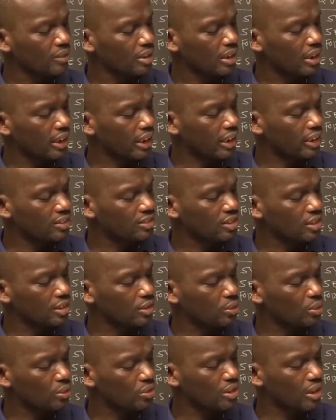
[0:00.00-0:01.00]
It's
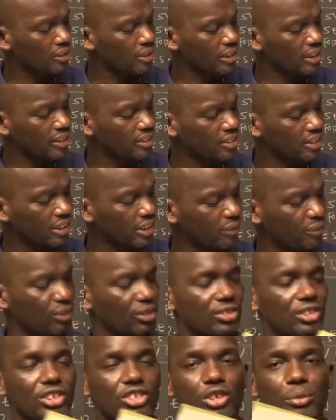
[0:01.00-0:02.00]
2003
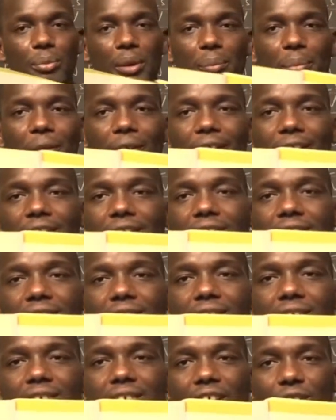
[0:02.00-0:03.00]
Physics paper 1.
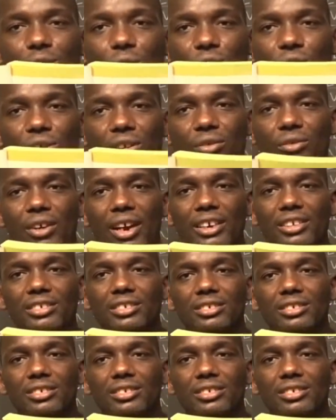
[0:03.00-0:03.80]
That's what you'll find.